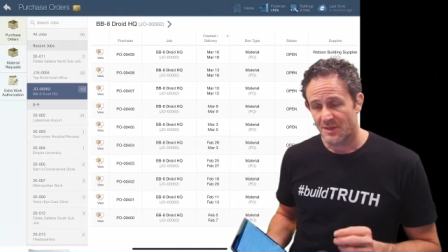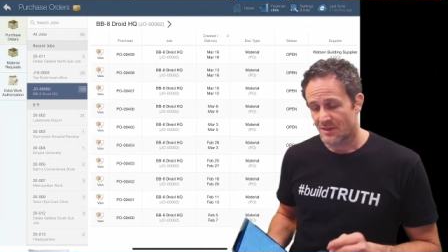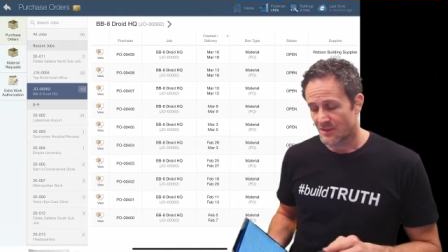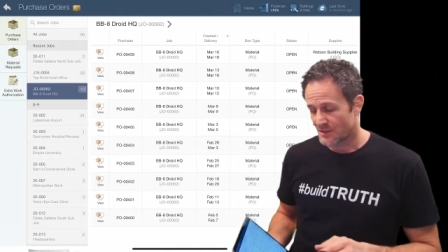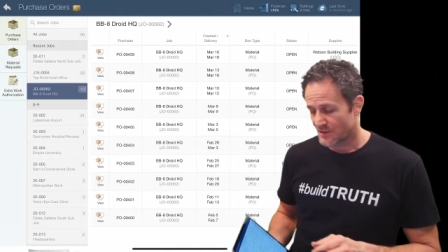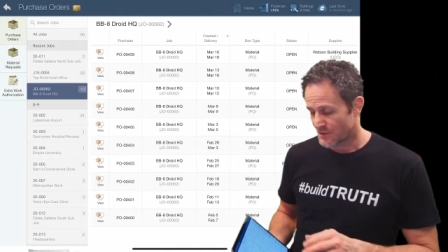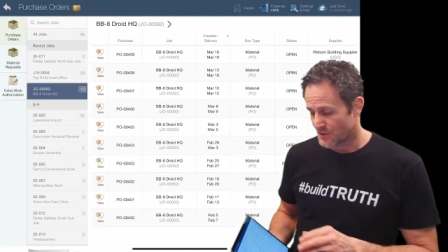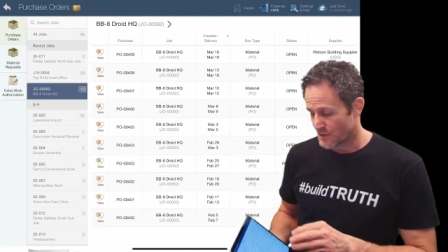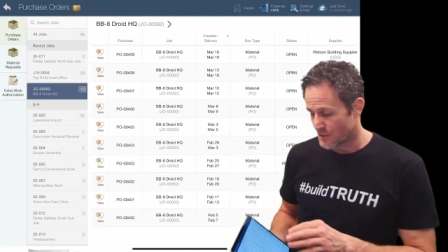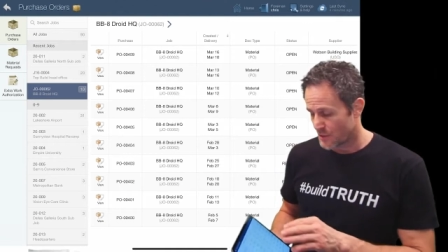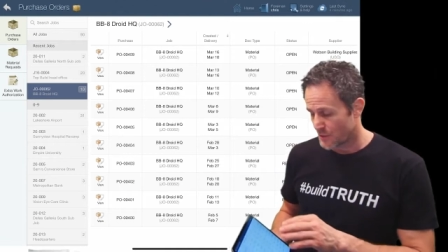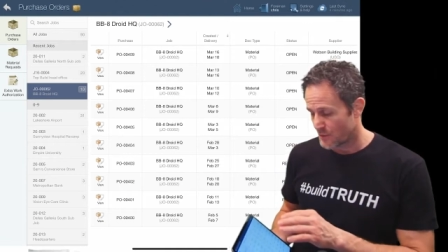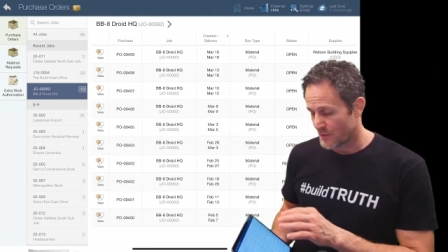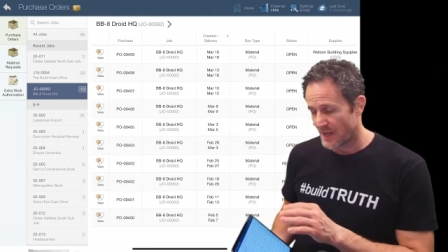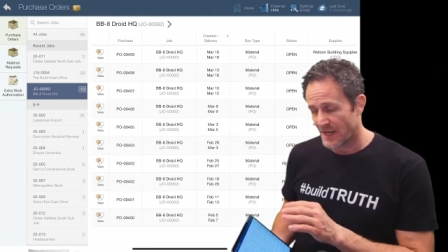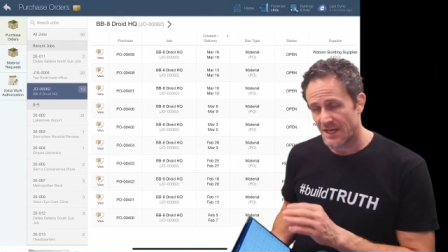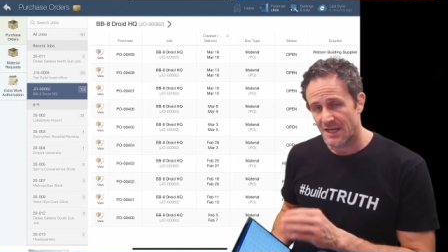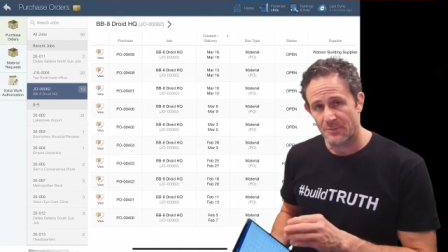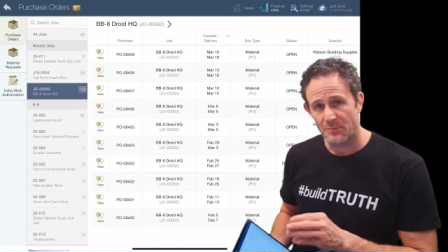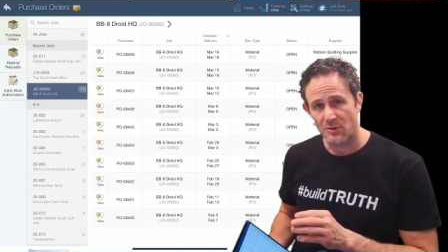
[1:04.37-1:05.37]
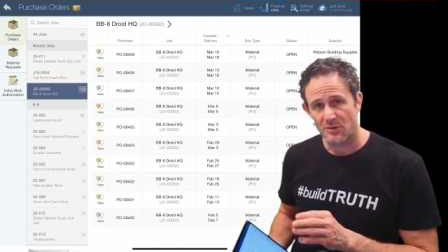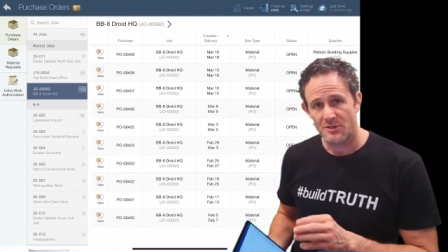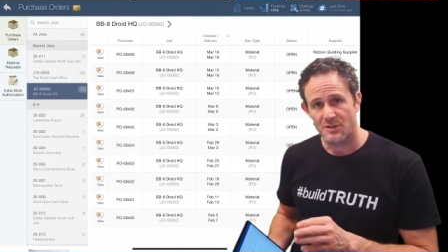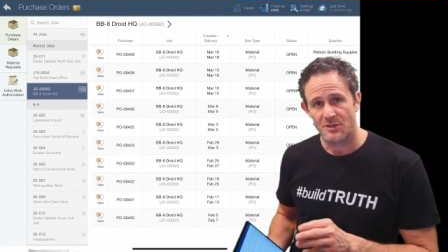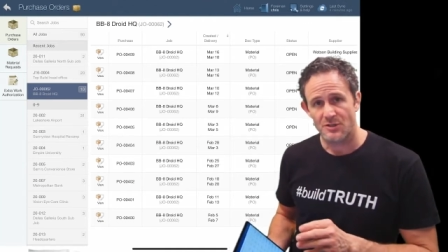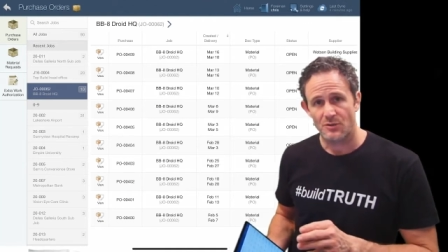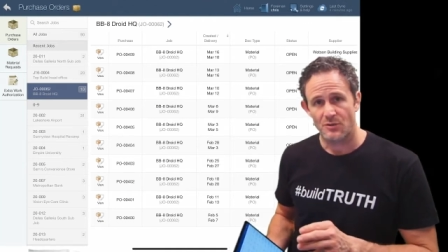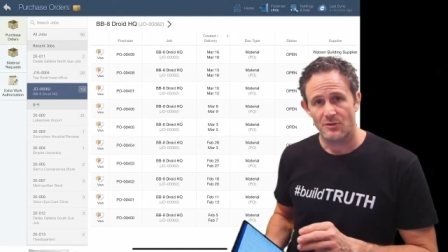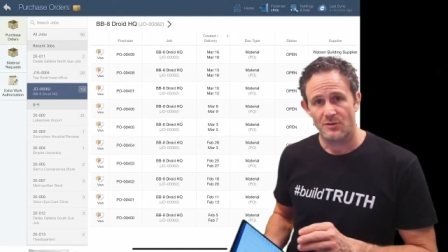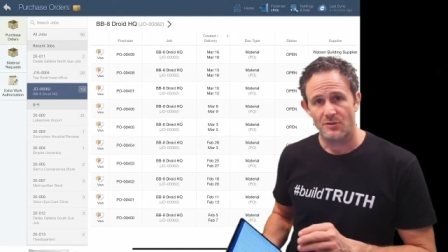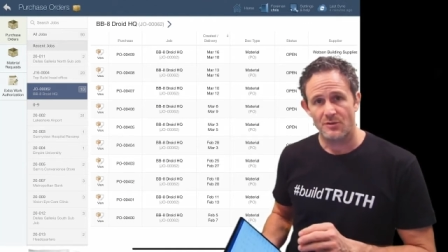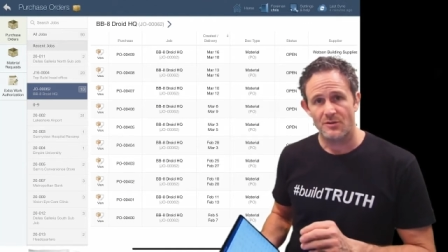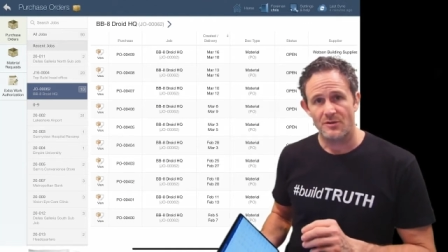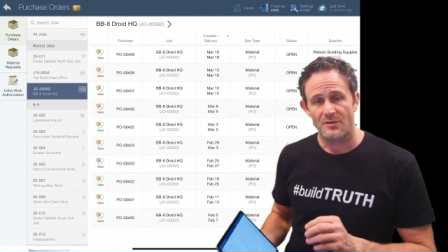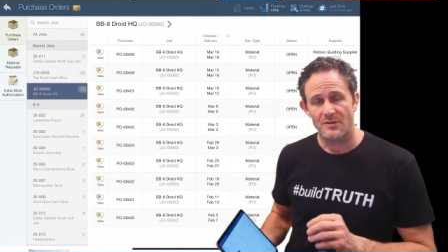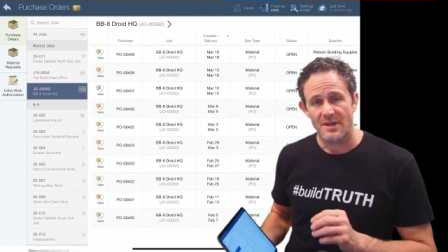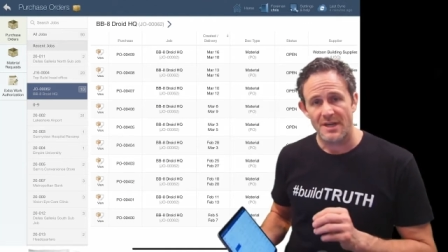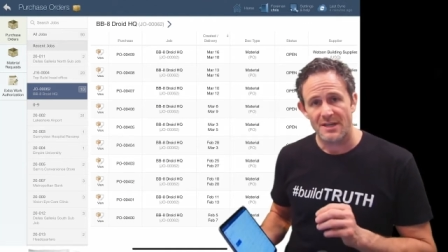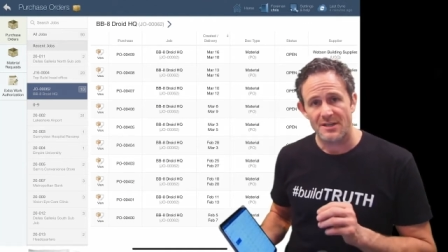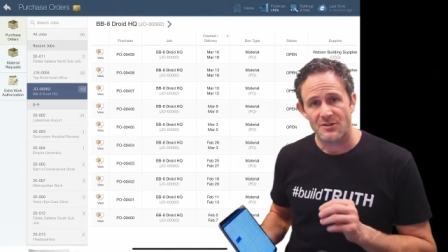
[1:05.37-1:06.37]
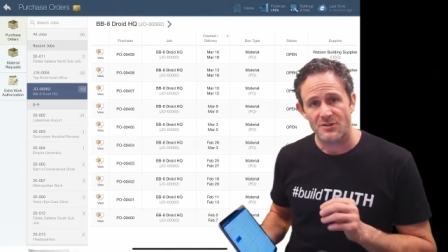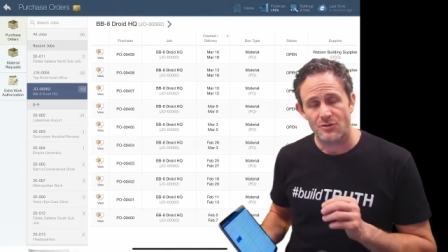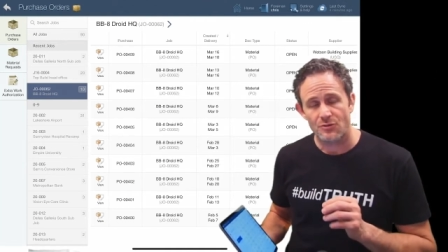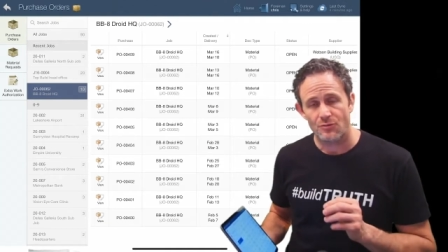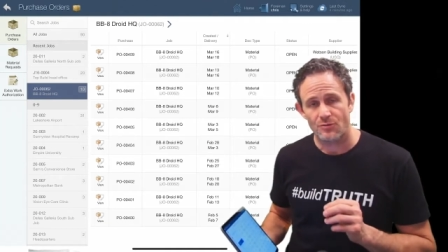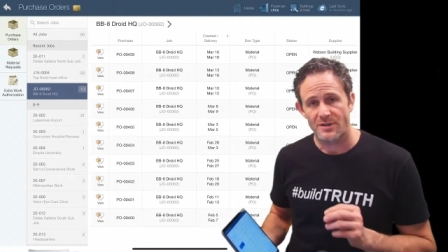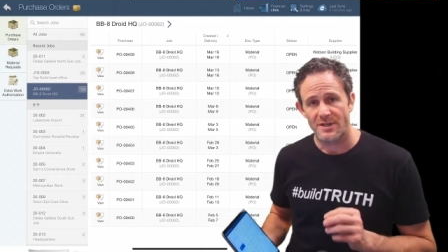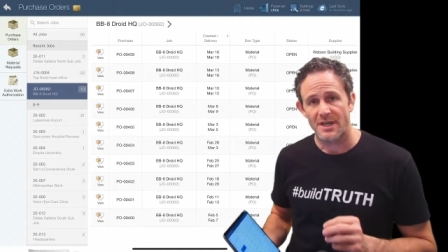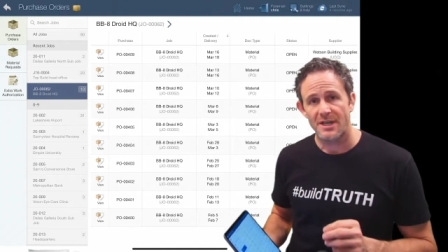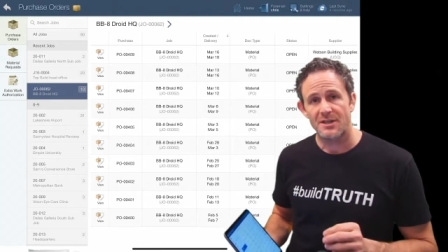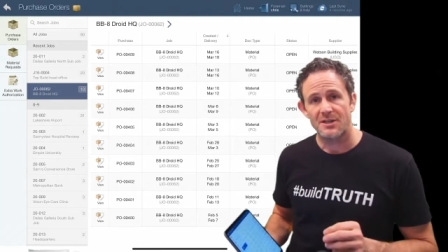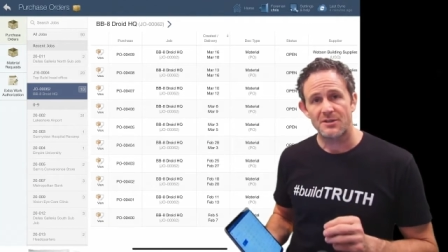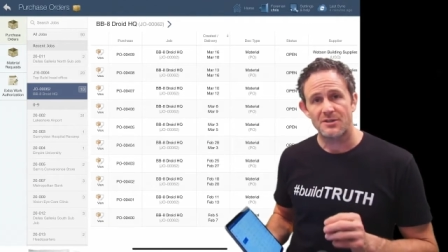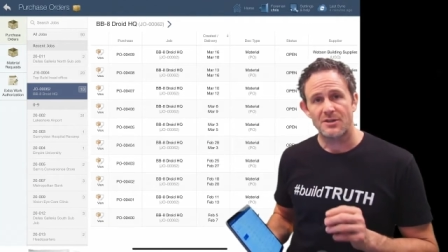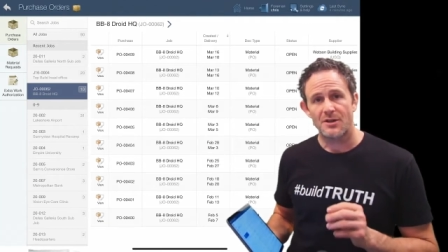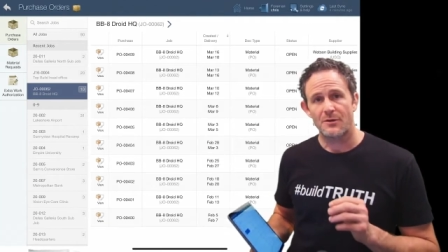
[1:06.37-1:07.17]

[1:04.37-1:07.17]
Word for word: So any purchase order that is created